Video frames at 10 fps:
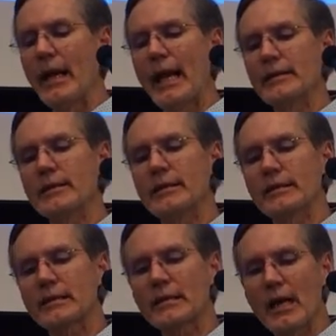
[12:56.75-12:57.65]
as
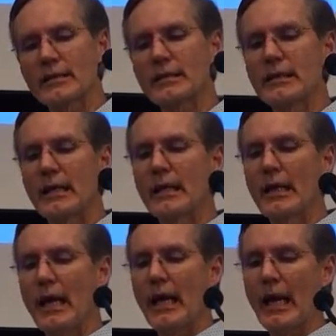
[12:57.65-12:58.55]

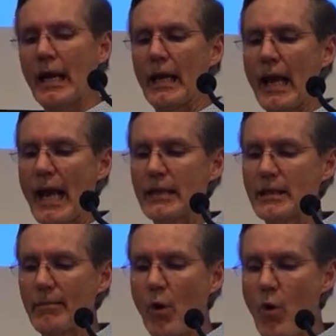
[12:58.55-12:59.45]
disgusting and as
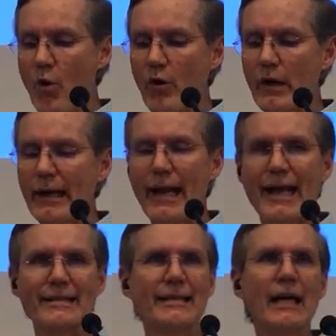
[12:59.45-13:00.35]
abhorrent
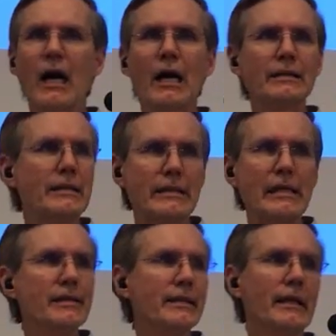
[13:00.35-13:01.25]
as God
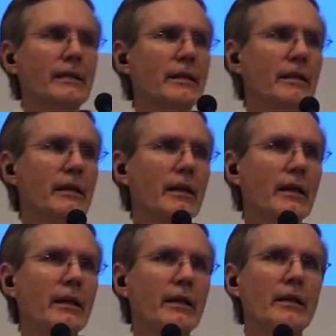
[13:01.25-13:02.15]
sees it,
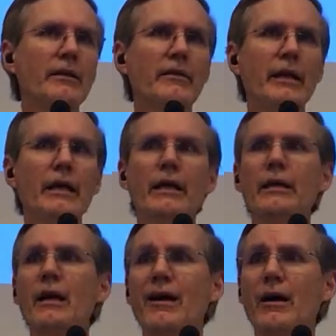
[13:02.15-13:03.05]

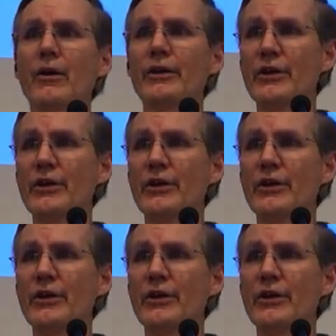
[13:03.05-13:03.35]
then our